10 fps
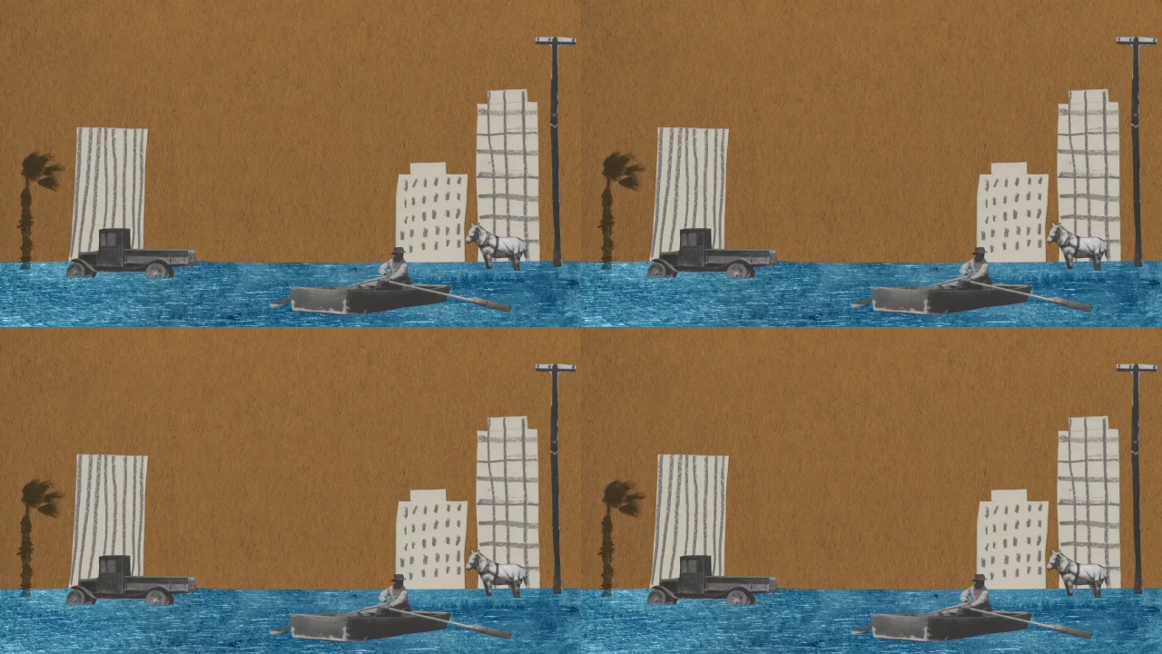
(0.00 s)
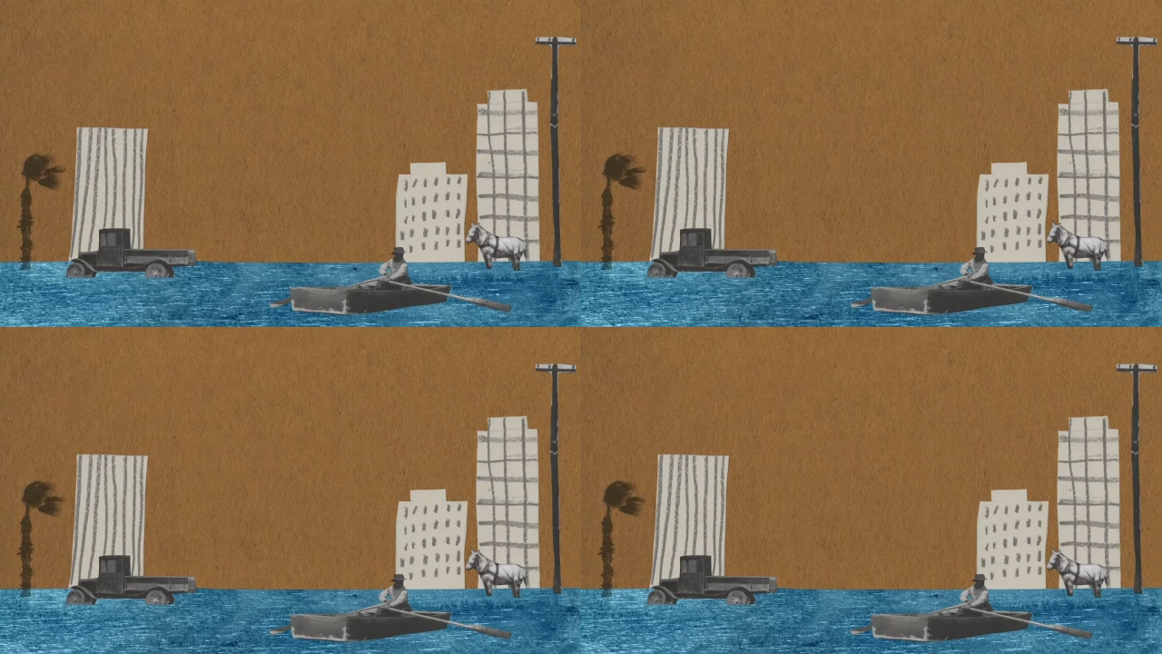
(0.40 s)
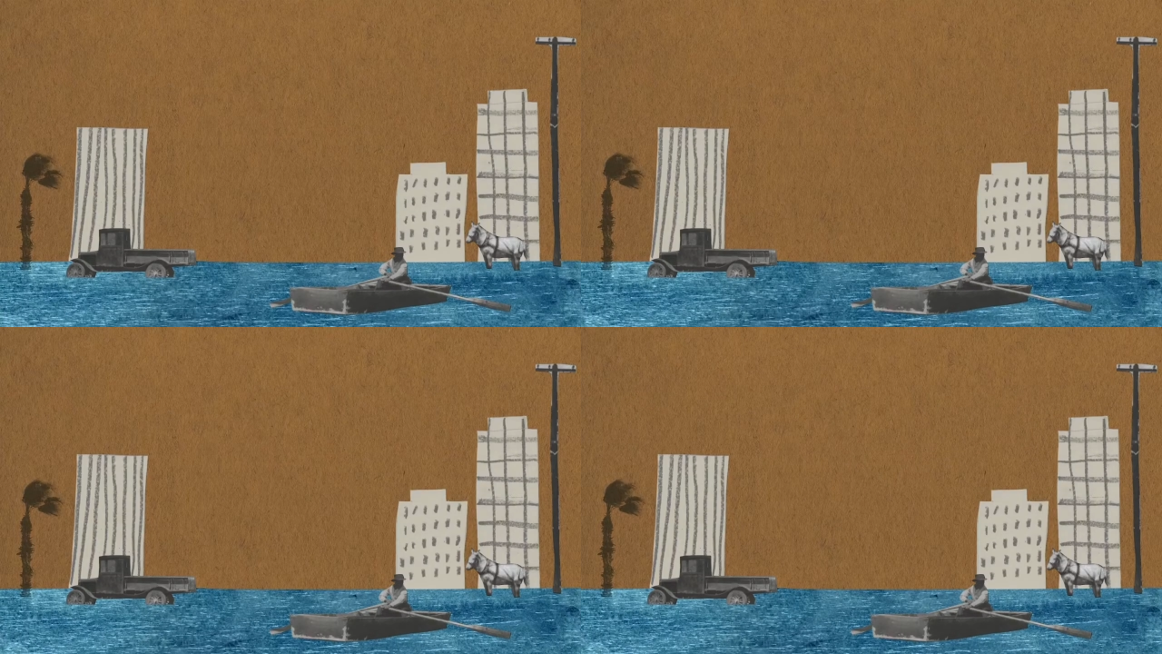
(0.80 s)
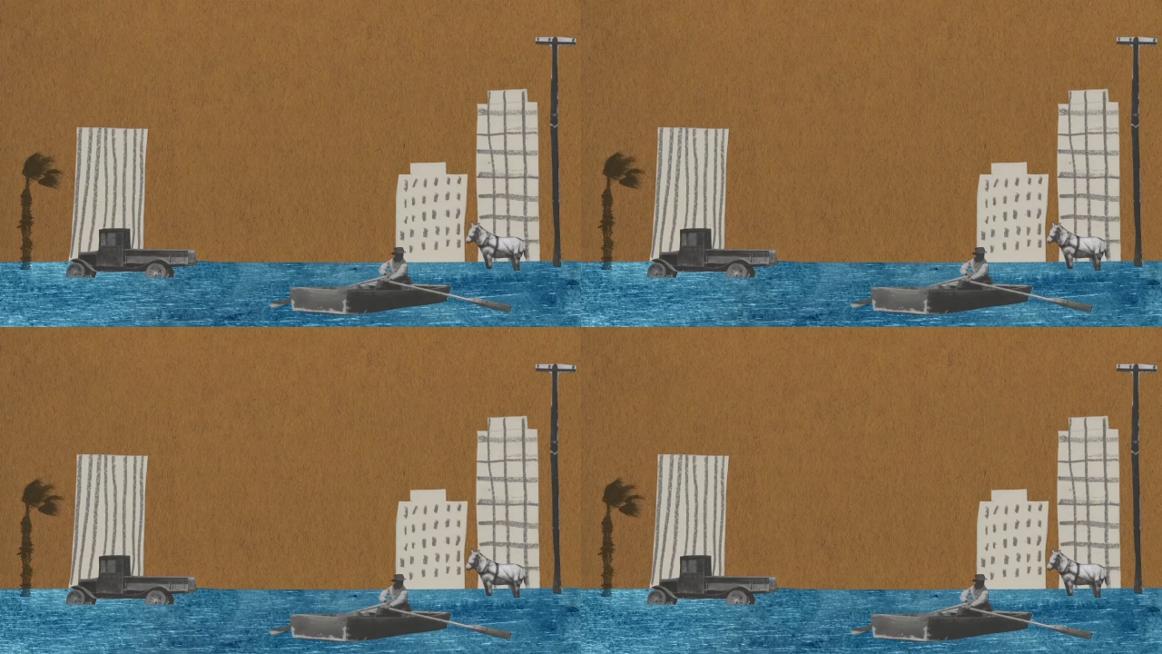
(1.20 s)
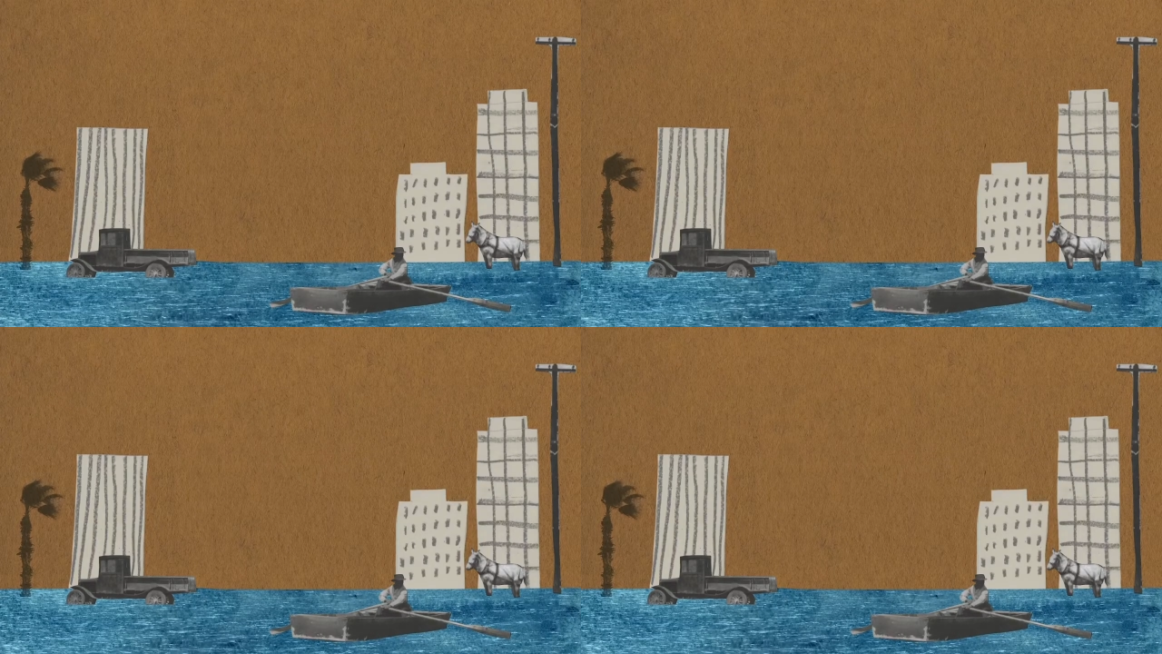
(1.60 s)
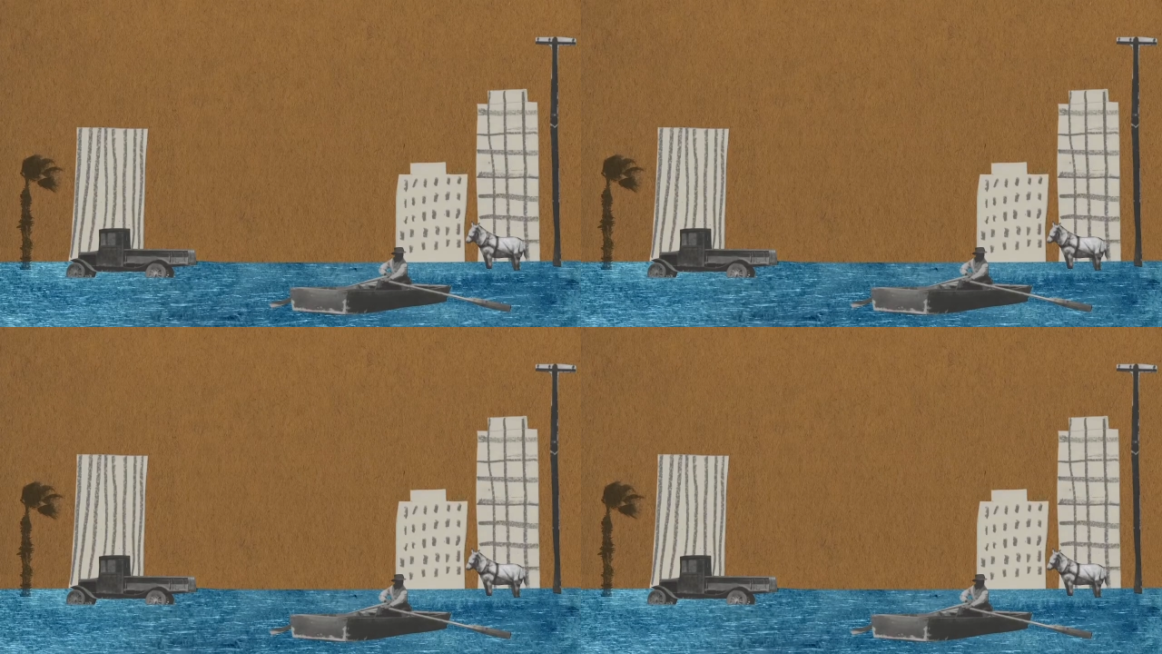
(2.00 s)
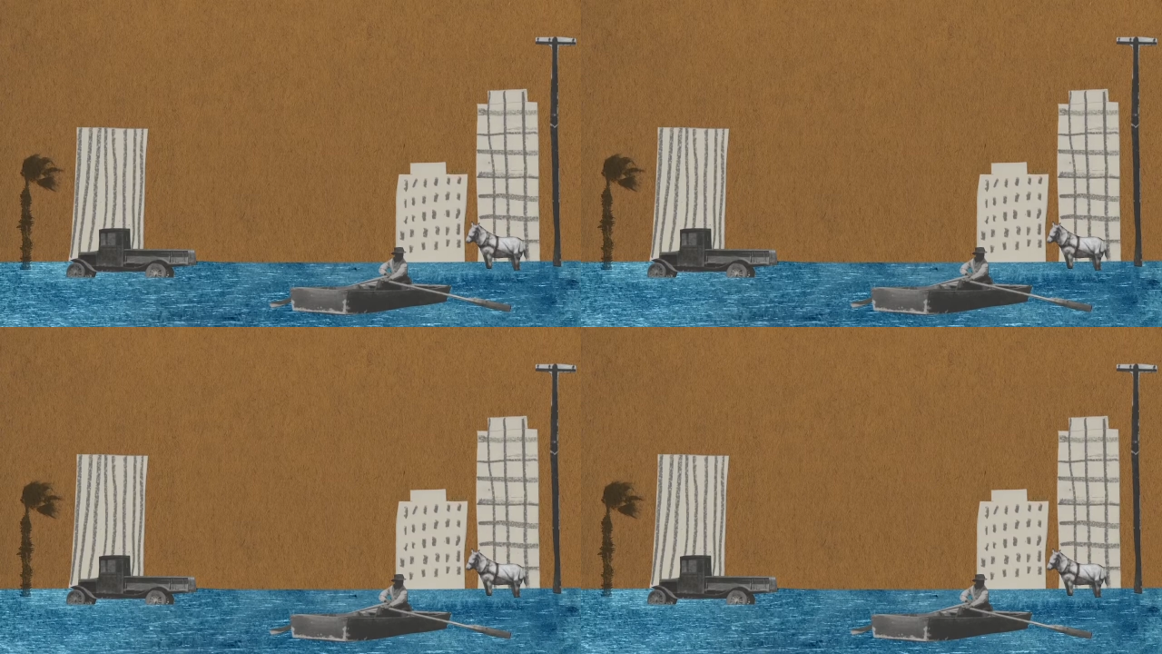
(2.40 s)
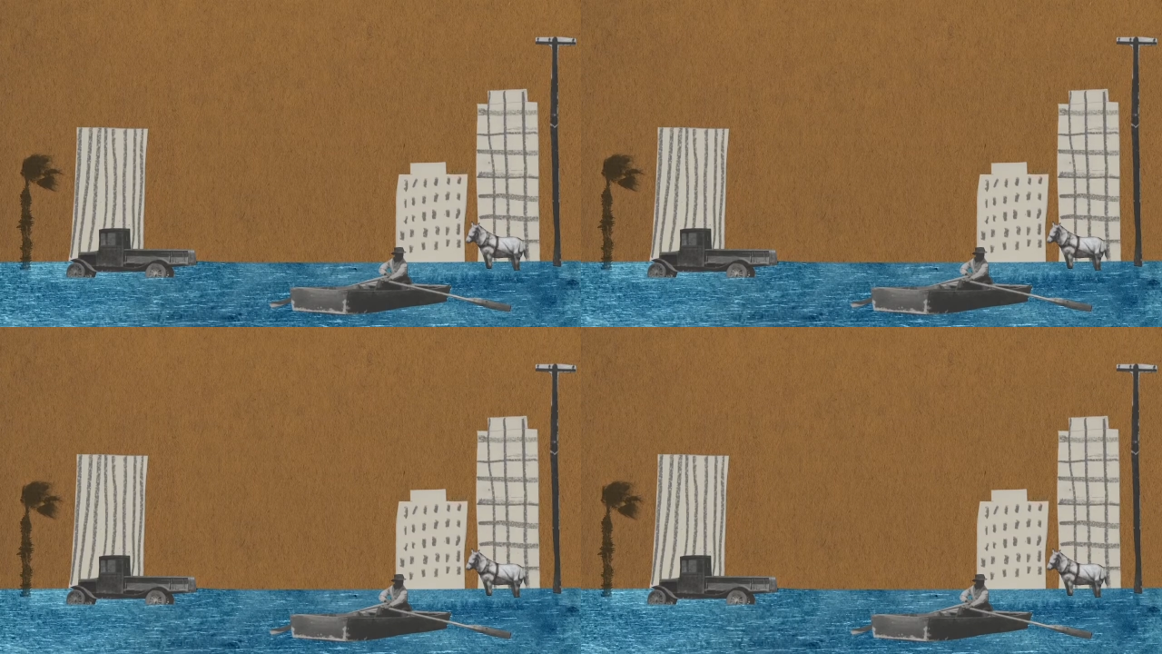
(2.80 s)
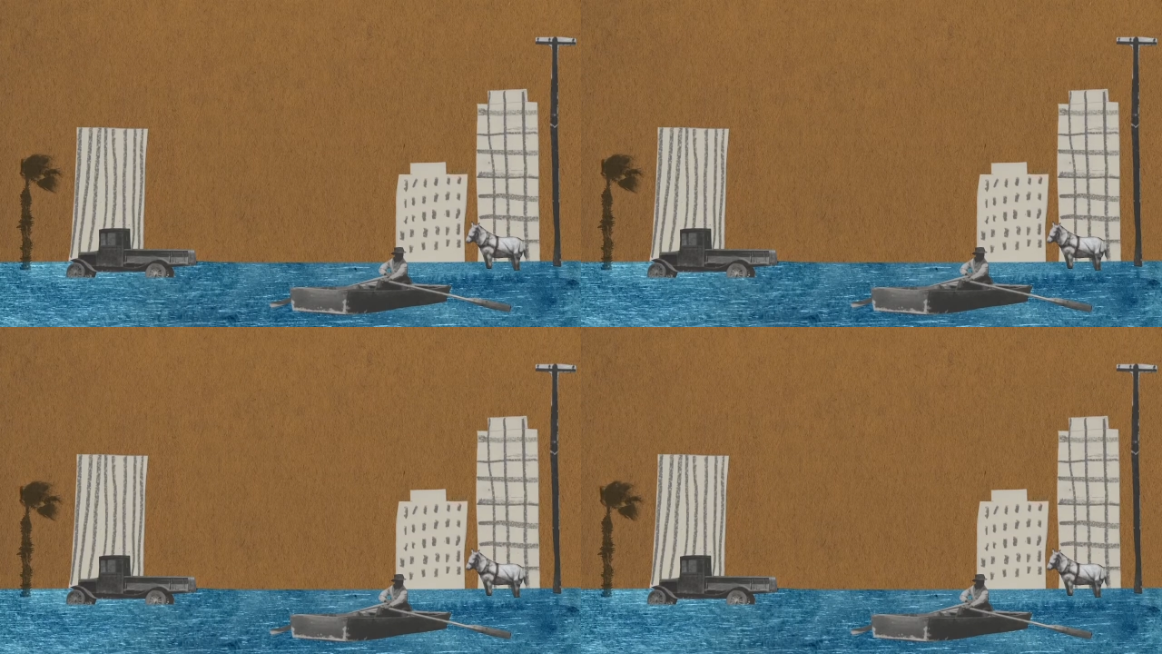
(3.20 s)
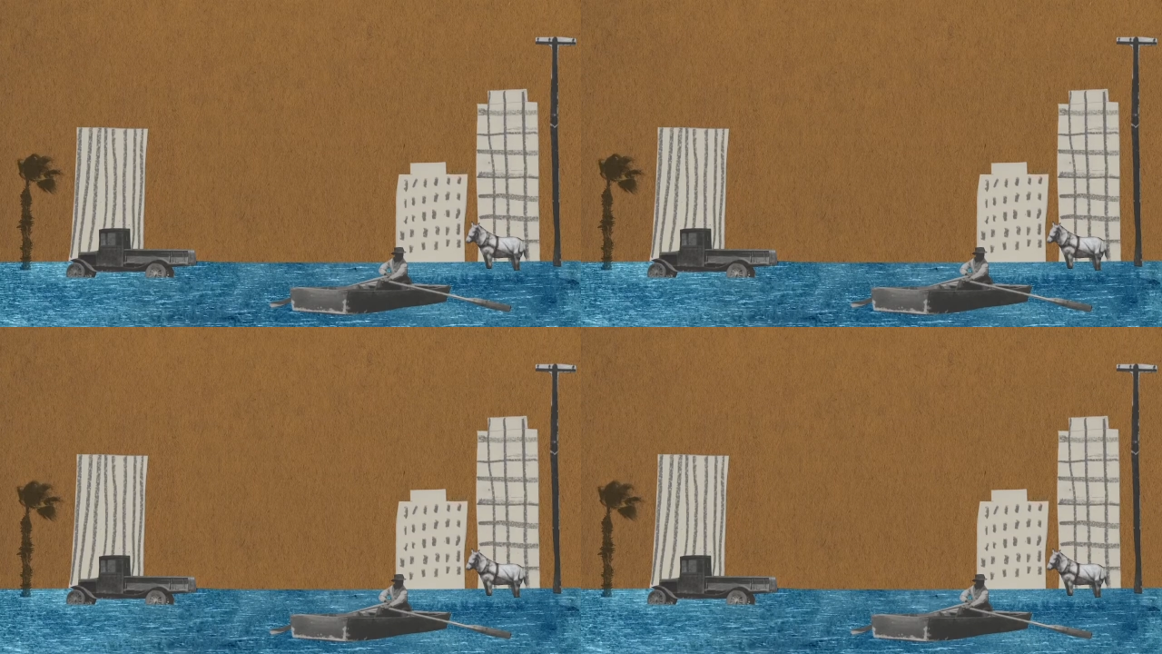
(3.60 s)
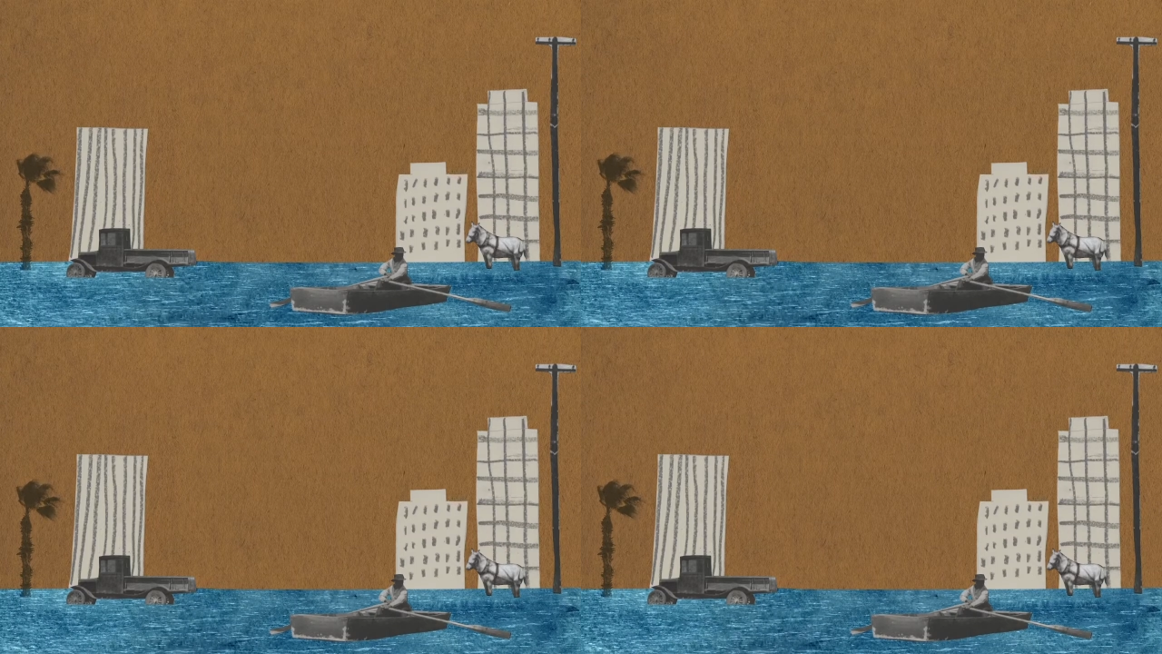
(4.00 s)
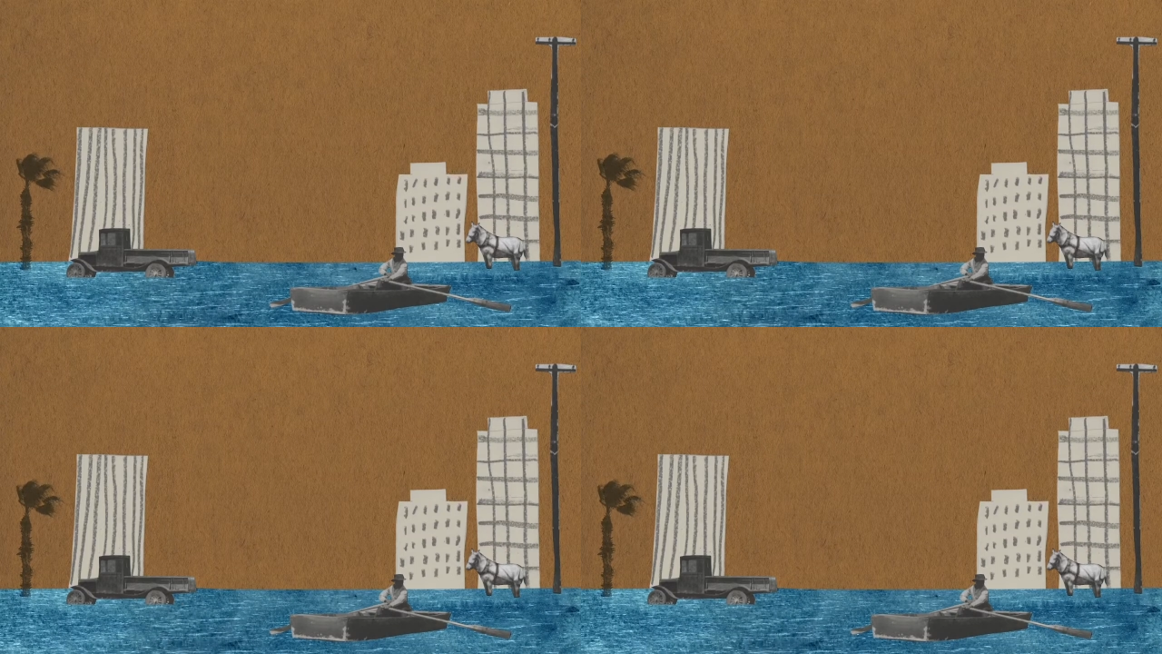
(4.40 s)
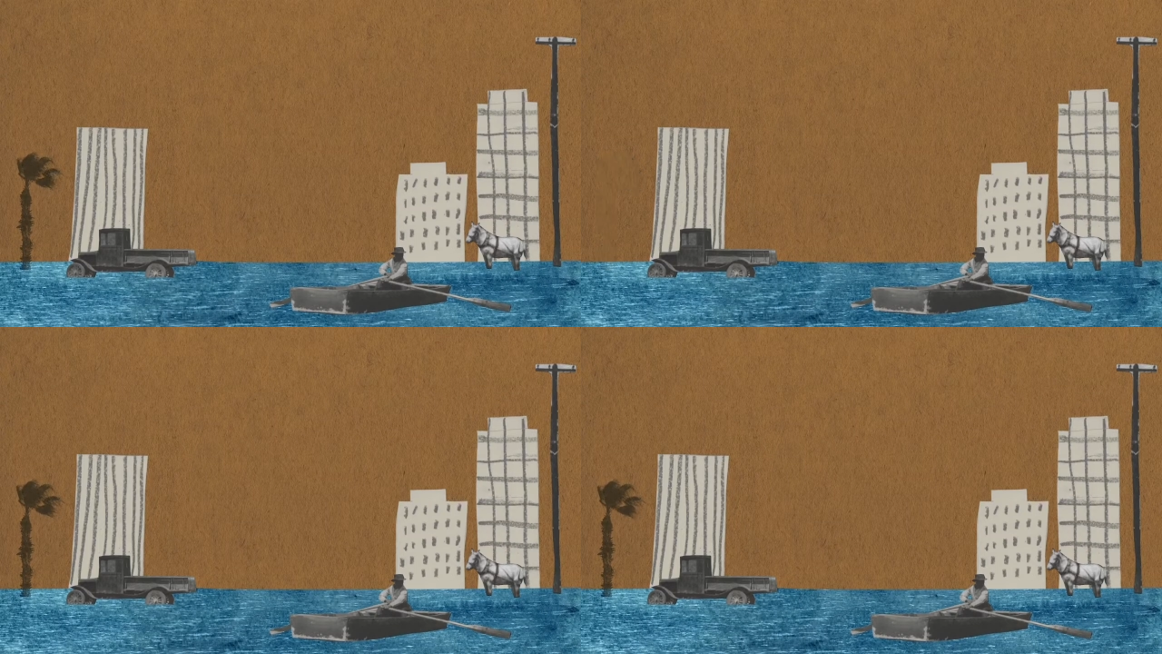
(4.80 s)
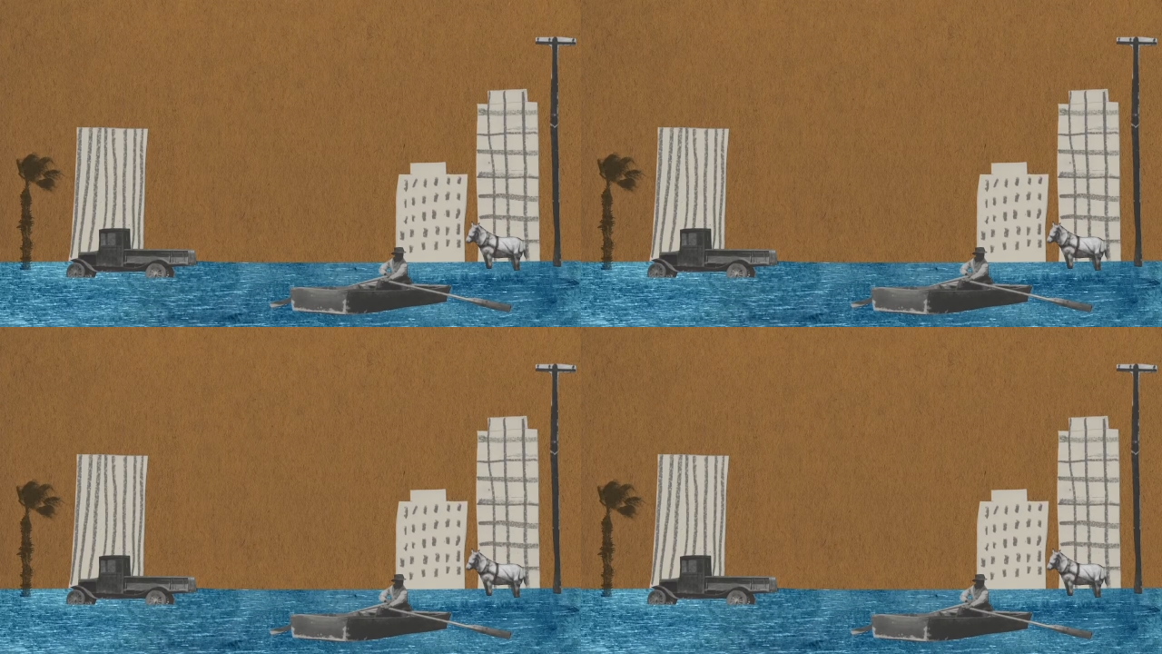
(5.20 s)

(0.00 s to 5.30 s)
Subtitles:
(no speaker visible)